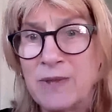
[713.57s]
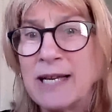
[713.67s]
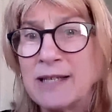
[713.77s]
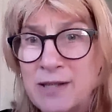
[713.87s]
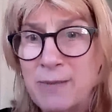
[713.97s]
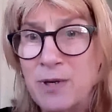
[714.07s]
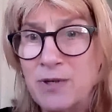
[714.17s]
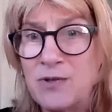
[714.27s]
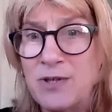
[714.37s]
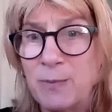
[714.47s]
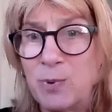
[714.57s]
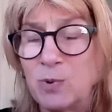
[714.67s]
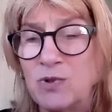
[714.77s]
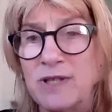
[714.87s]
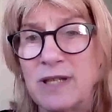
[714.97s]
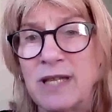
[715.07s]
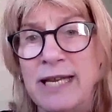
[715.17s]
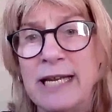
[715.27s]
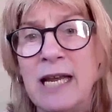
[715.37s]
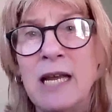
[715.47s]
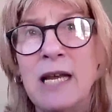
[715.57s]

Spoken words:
That's the most important thing.